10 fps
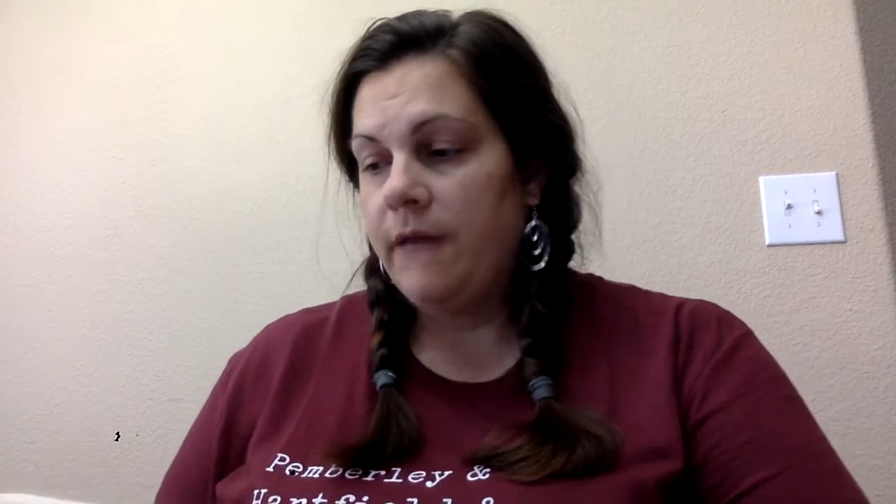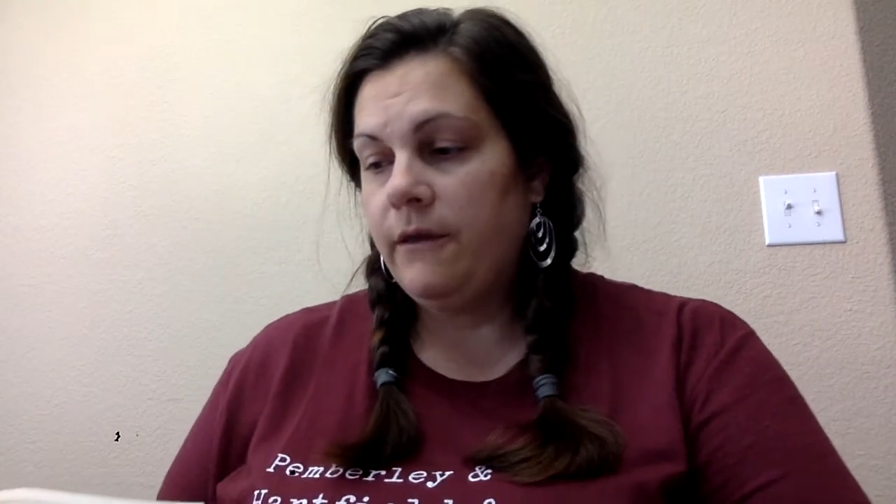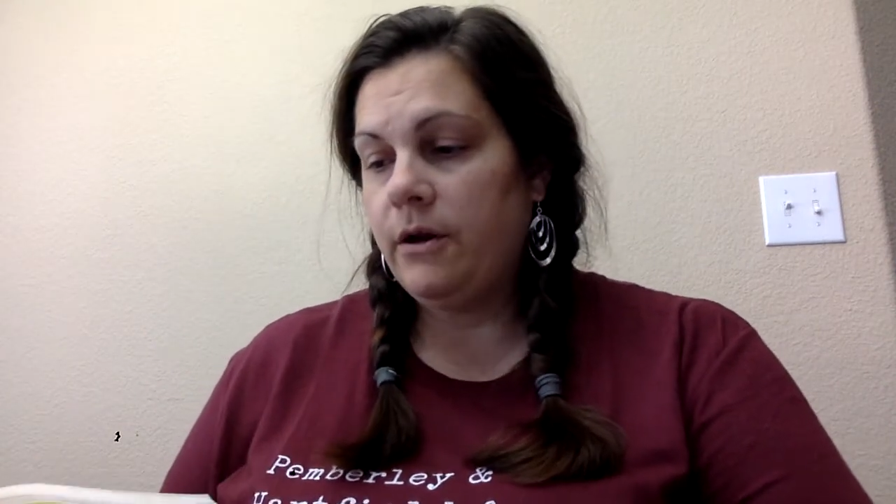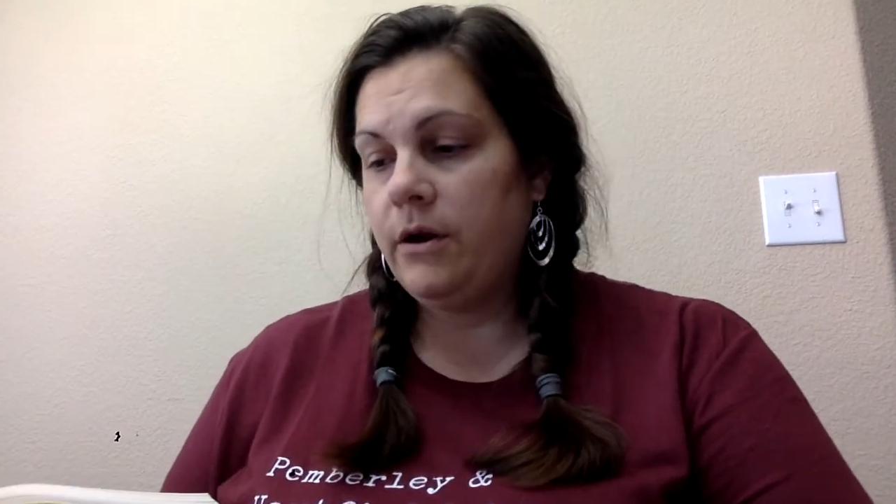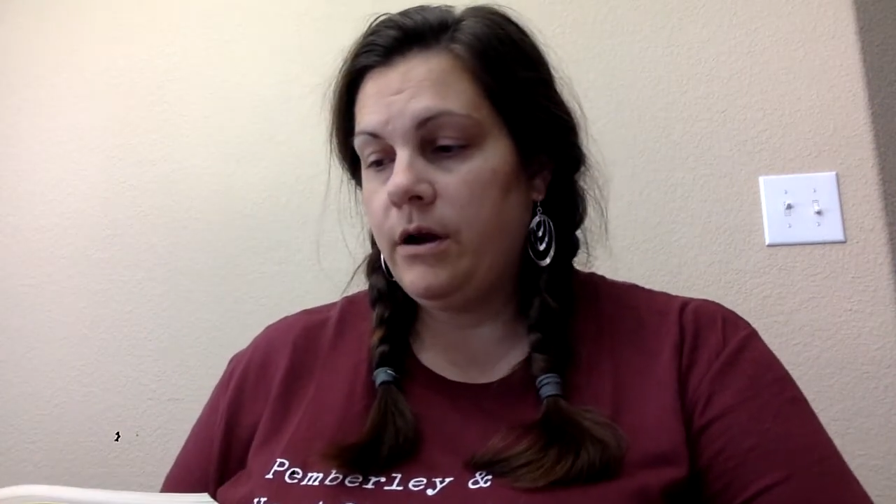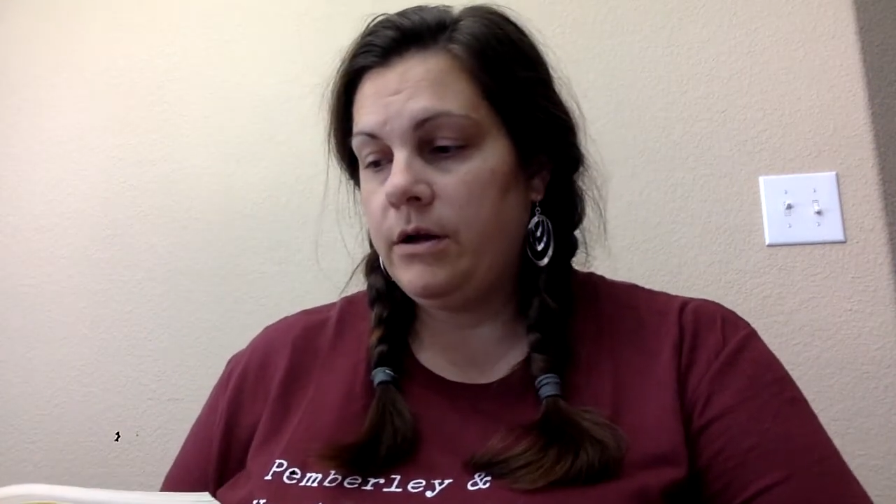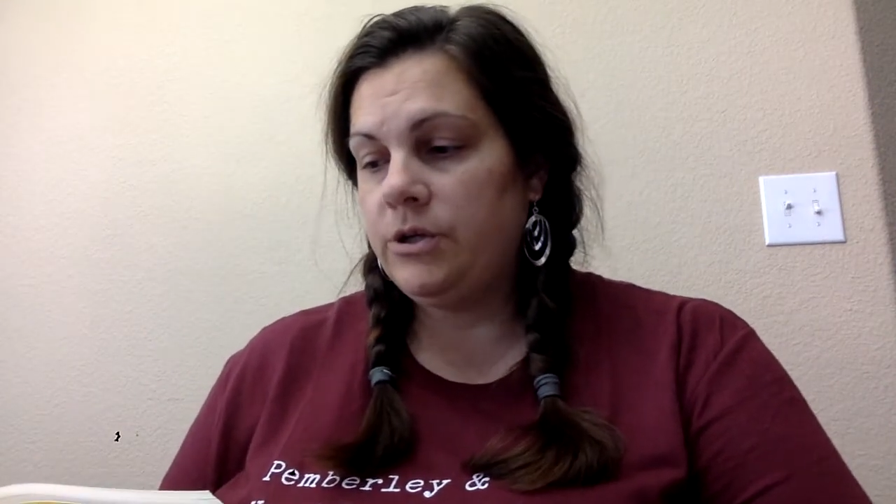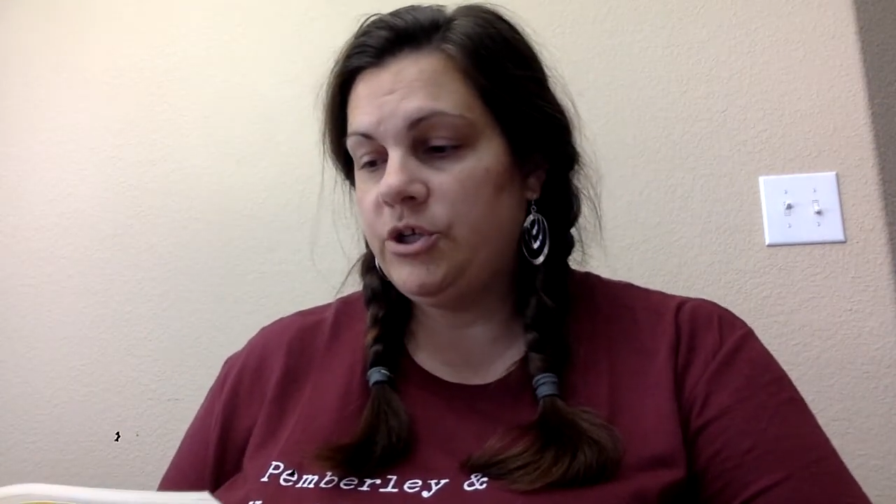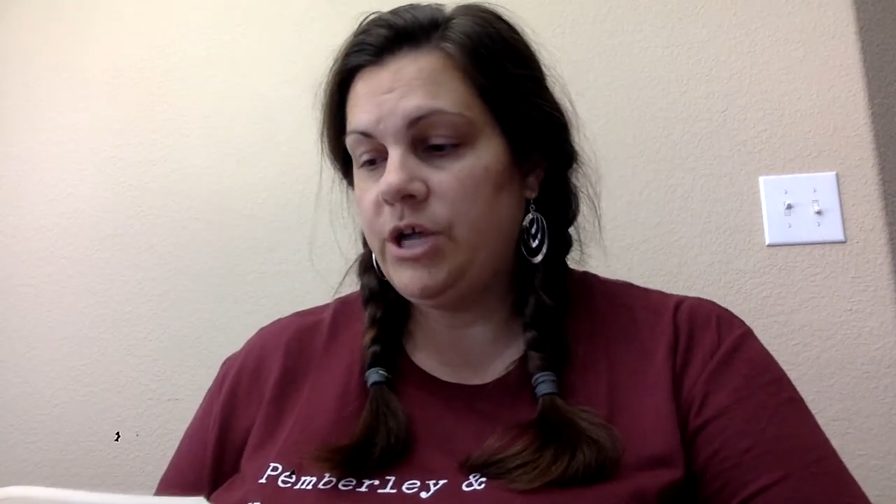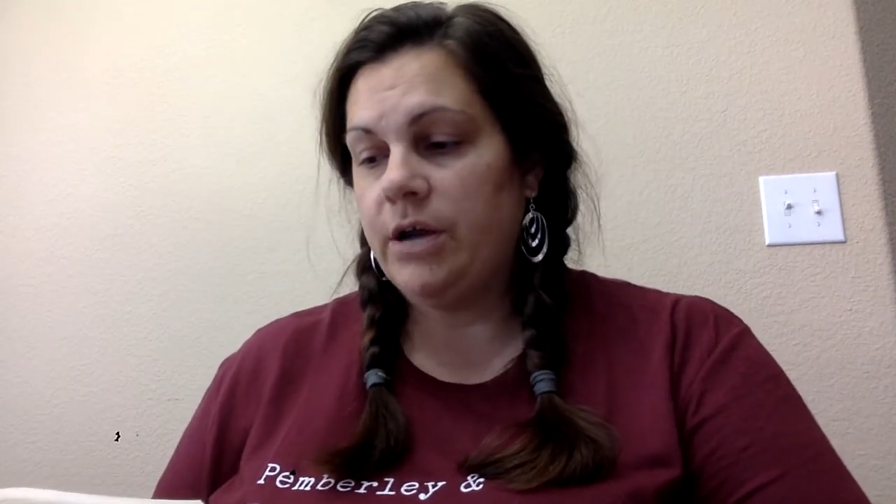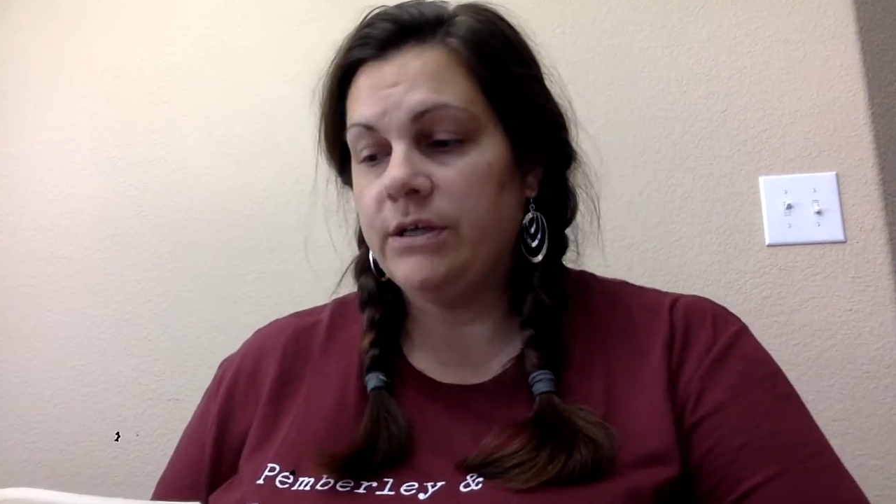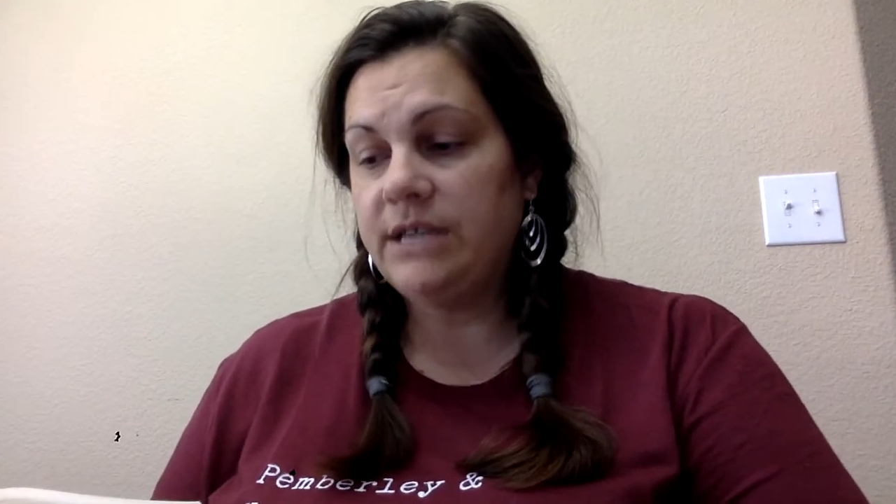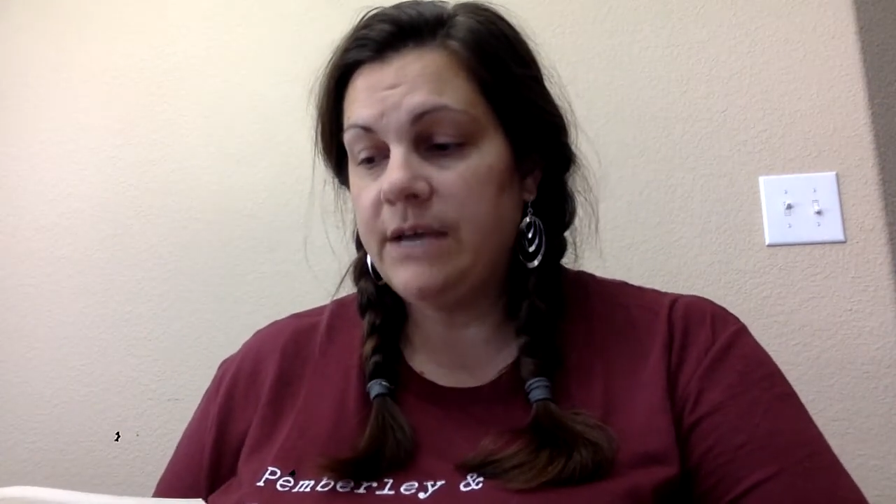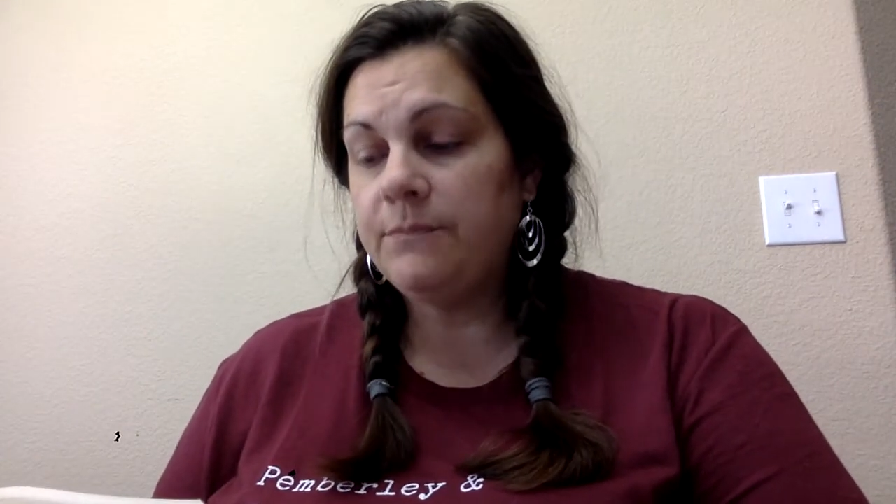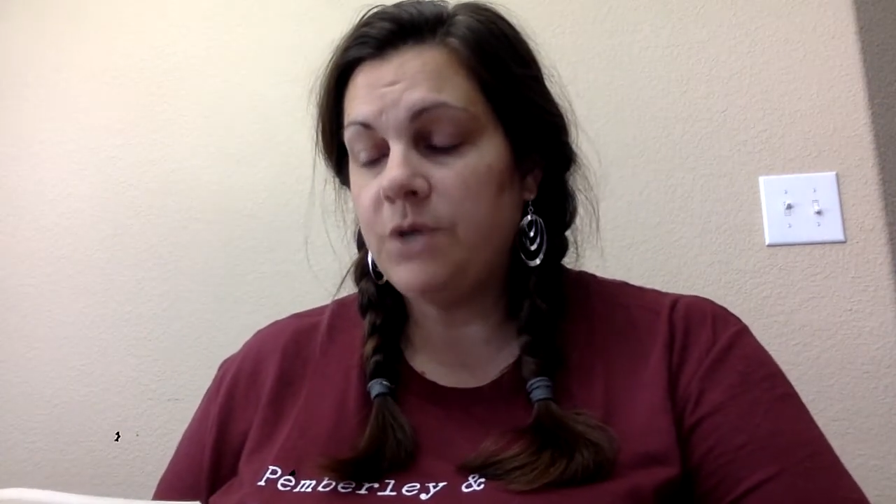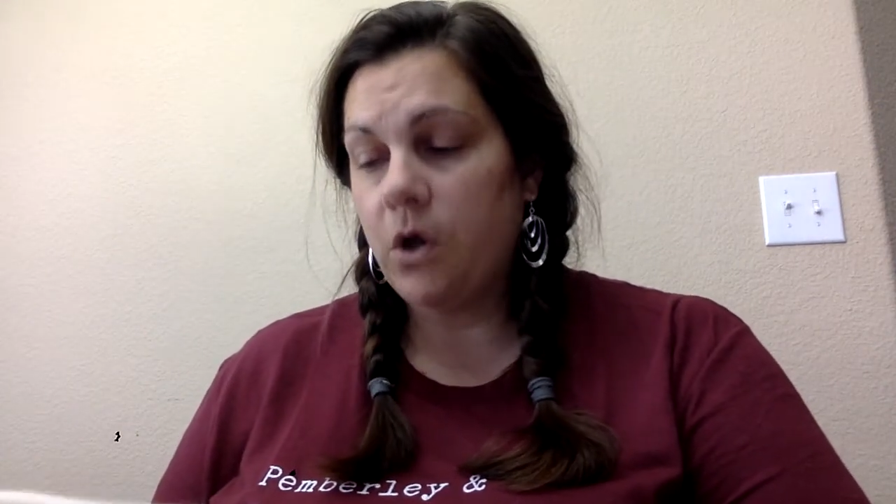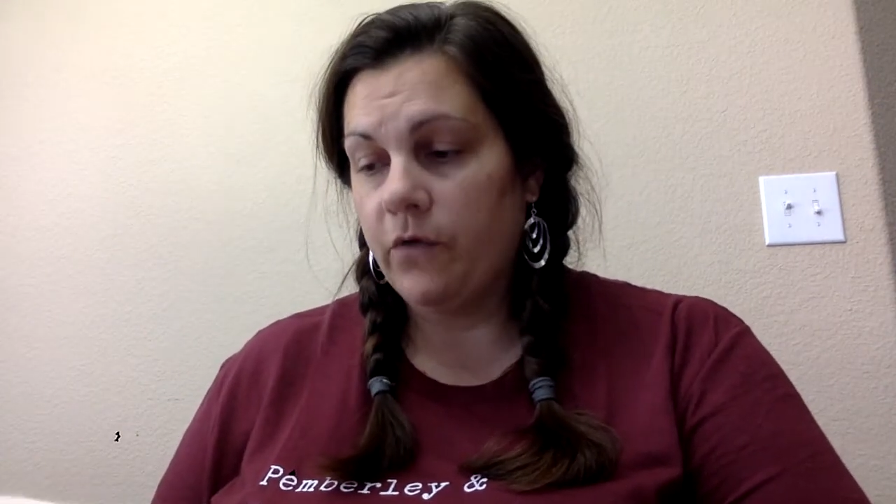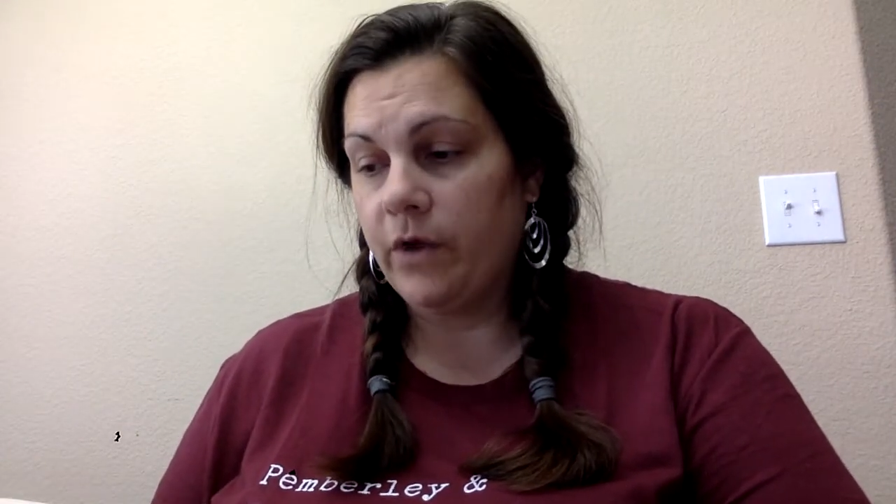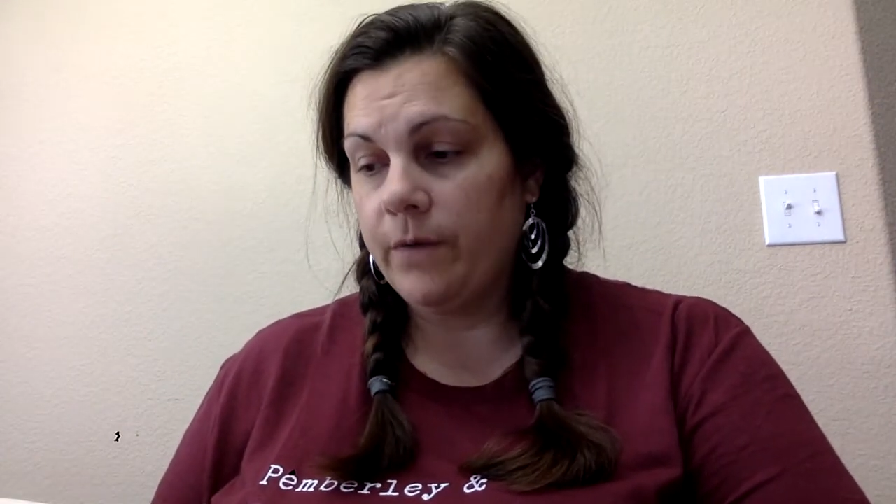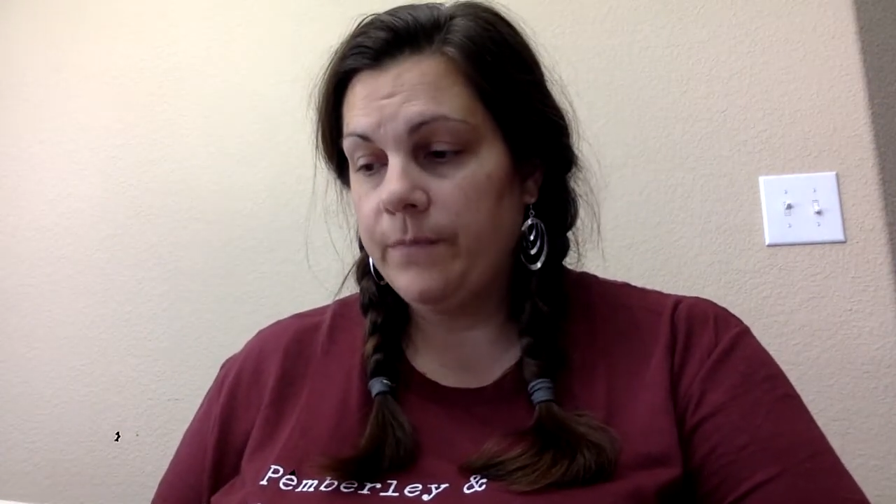that her chair tipped
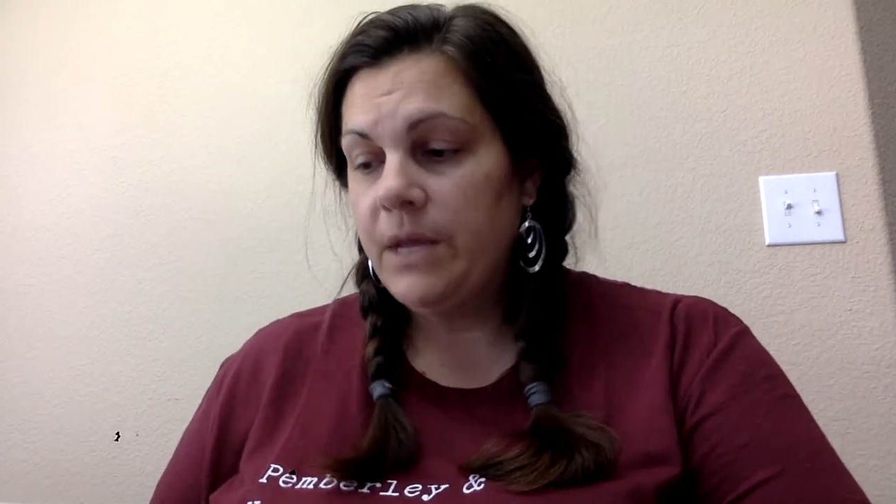over.